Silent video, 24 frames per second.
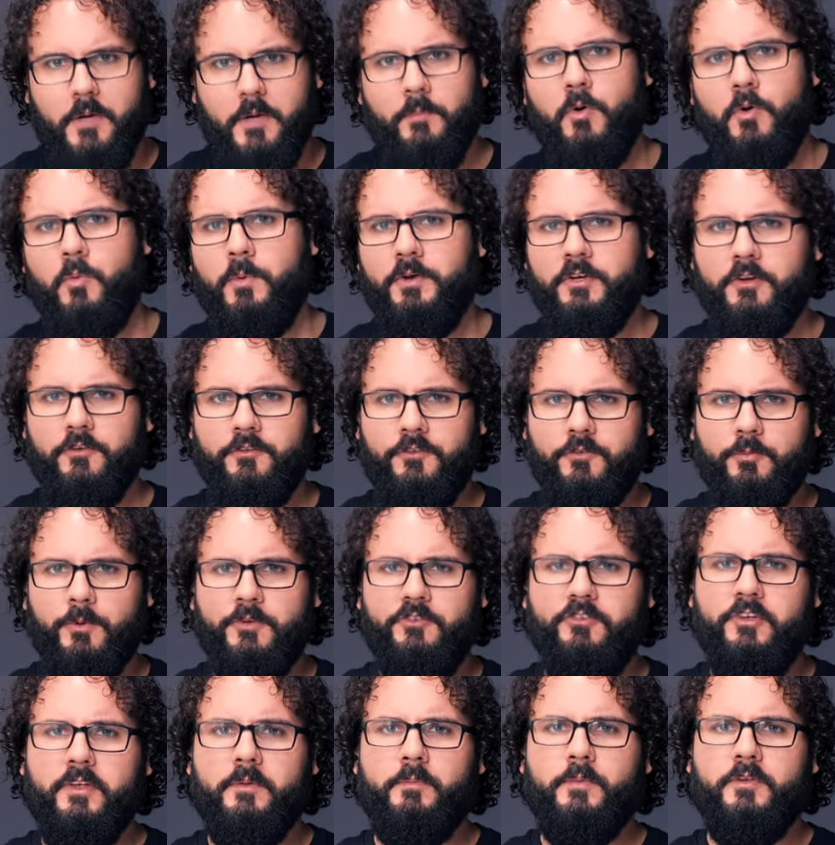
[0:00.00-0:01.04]
But when you're
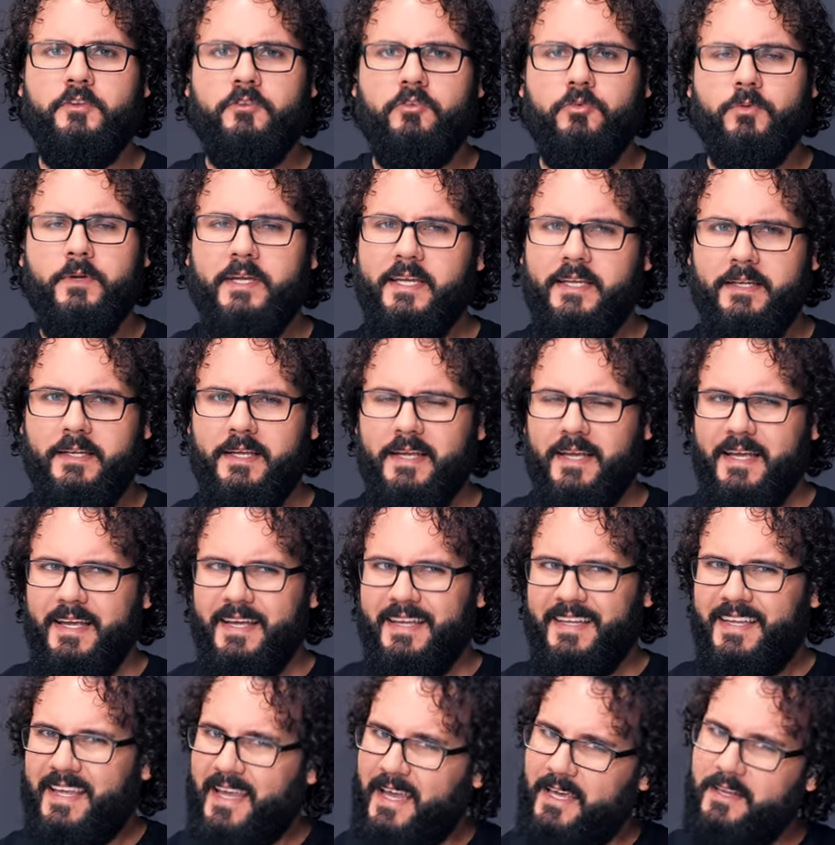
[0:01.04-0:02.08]
switching between
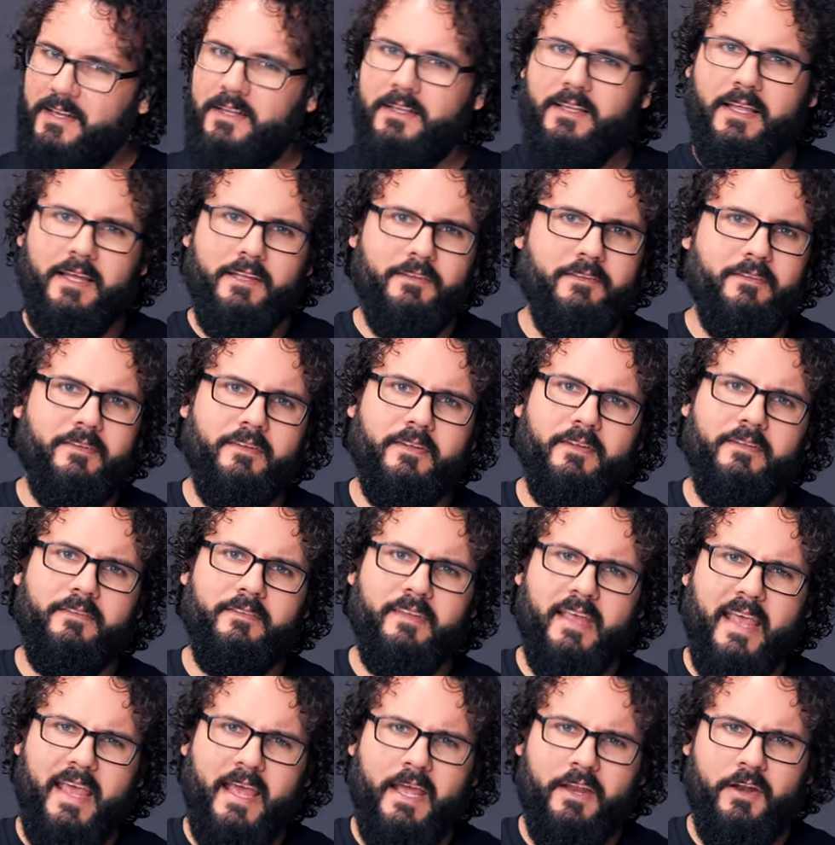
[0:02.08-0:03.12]
Canon lenses
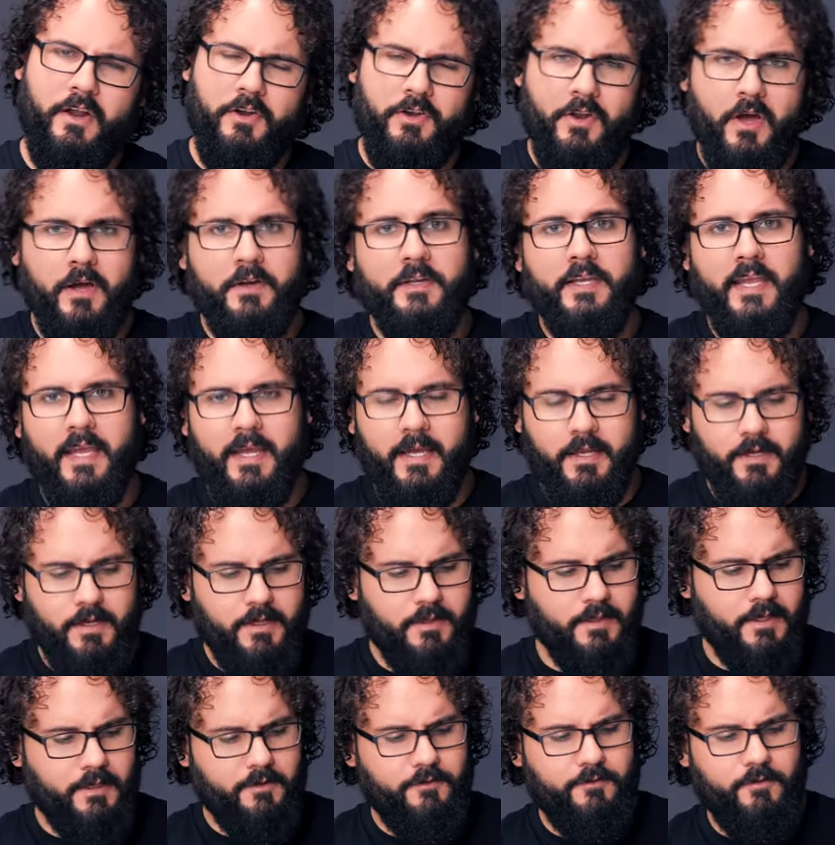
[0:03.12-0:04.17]
and non-Canon
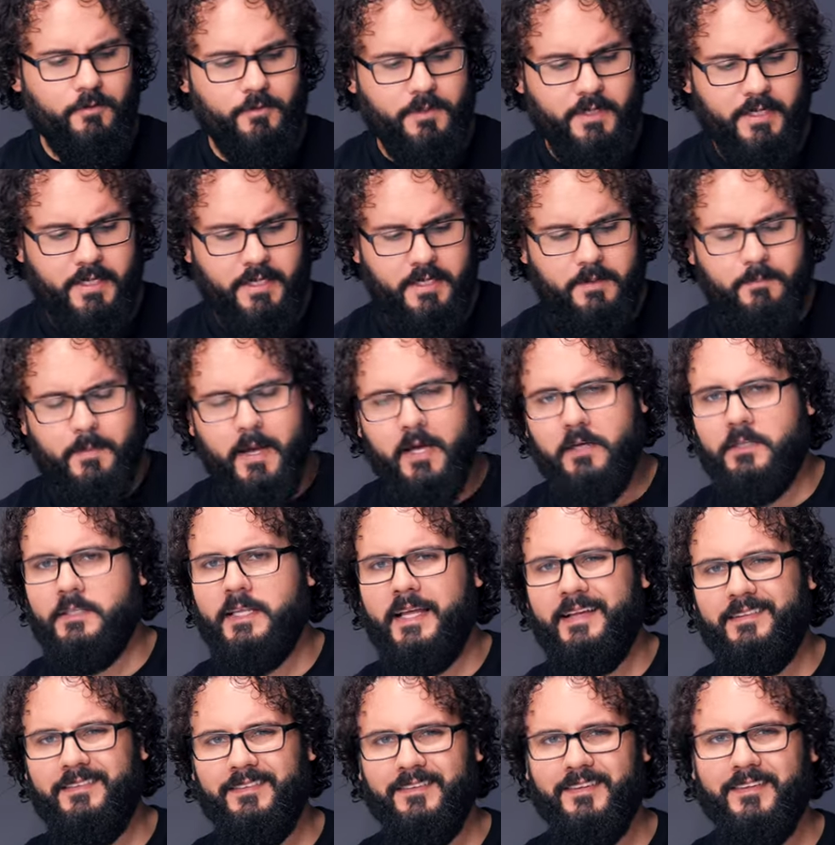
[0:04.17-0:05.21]
like Sony E-mount
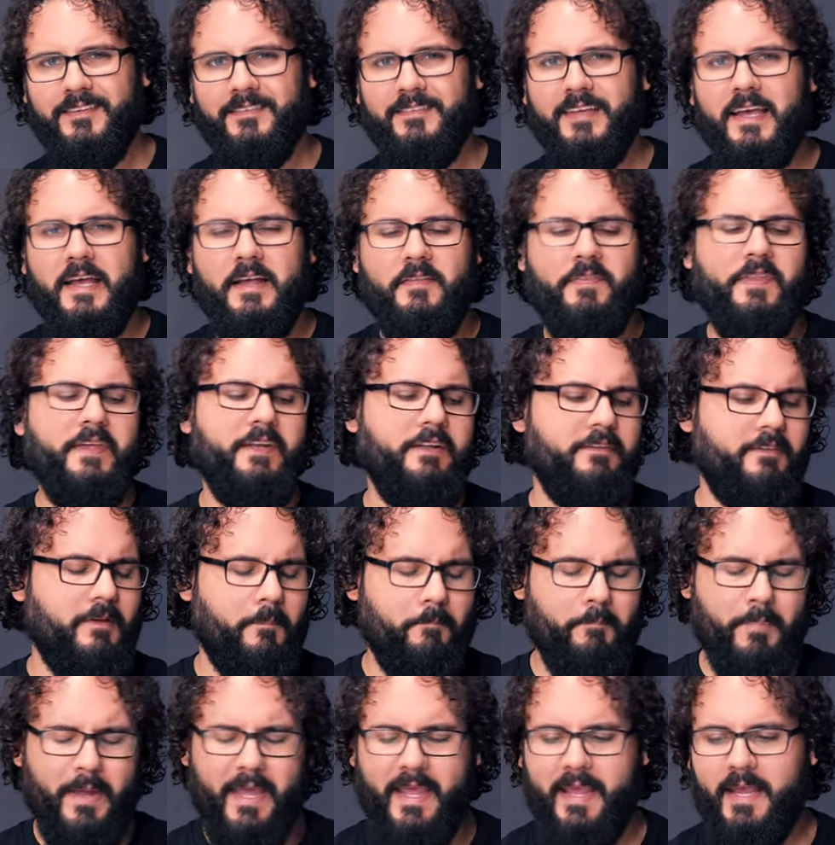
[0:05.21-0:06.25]
lenses, then it's
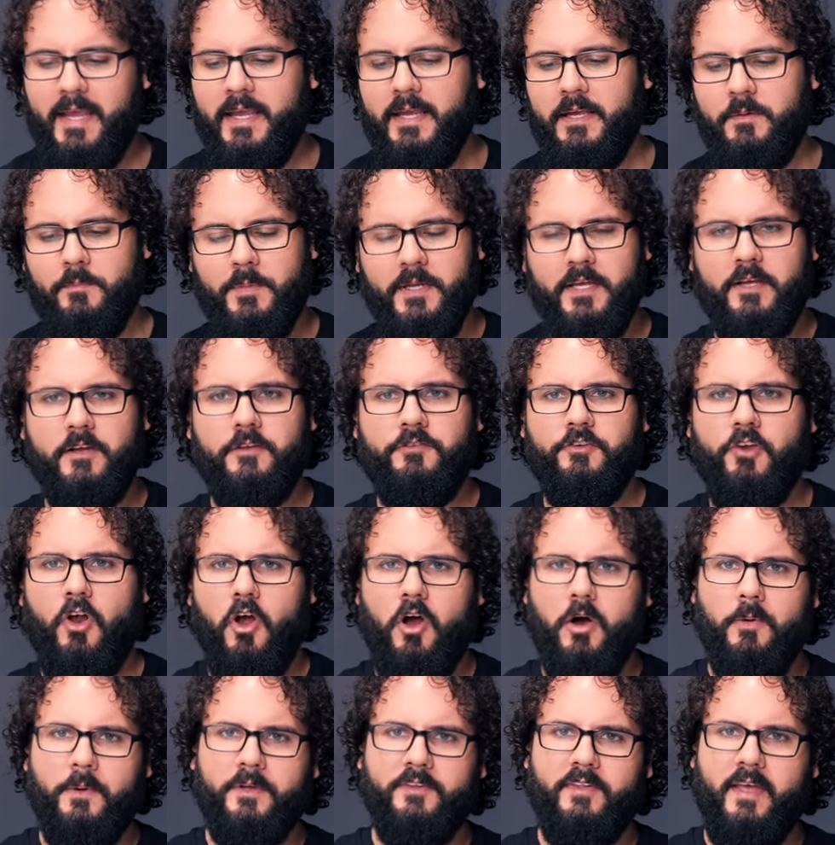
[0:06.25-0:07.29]
a pain because you're
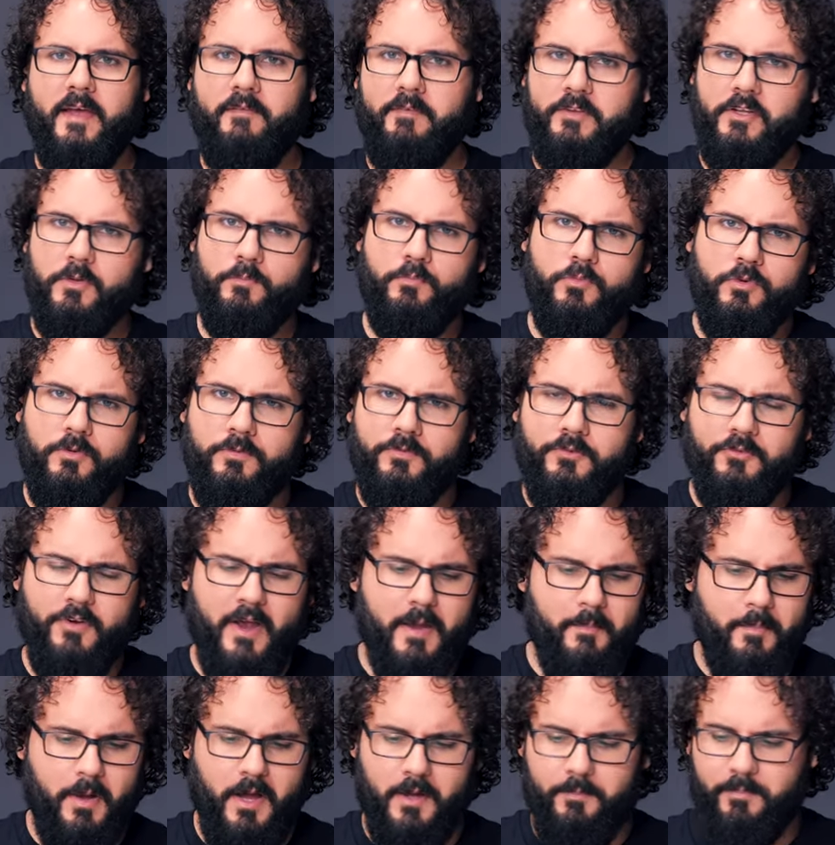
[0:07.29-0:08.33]
always having to move the
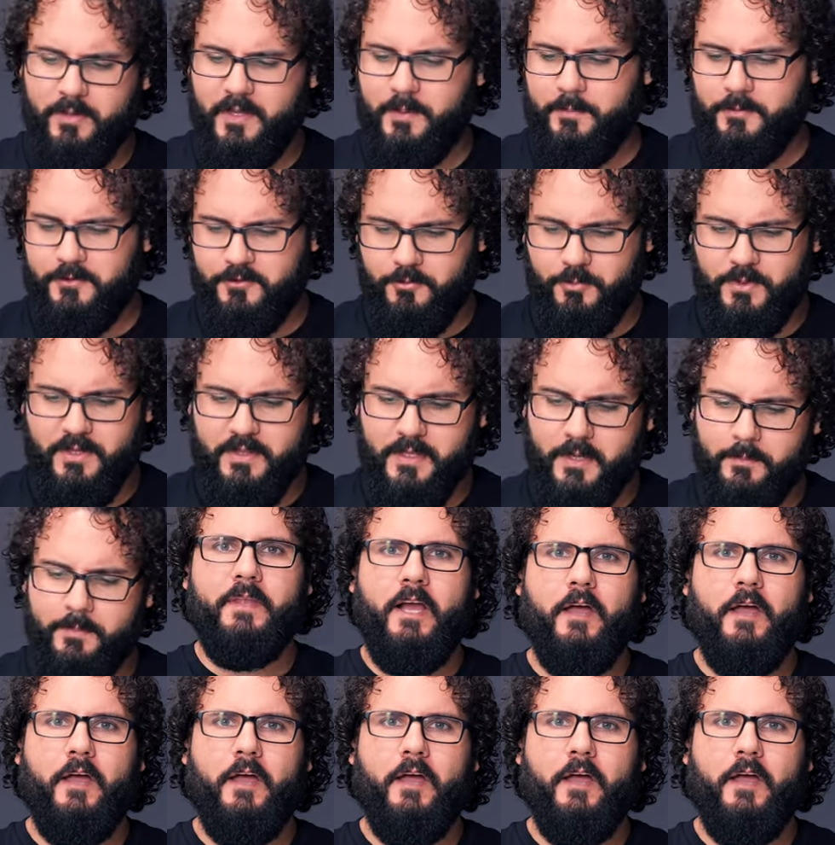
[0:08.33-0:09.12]
tripod plate between them.